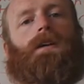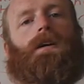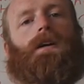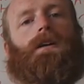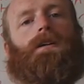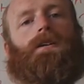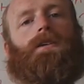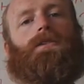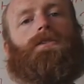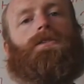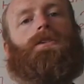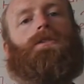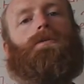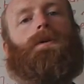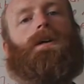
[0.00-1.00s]
and are
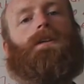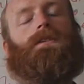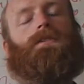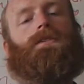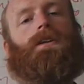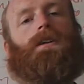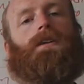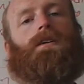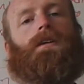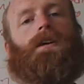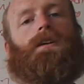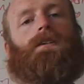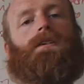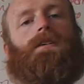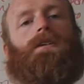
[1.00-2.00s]
concerned about its
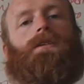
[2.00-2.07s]
decline,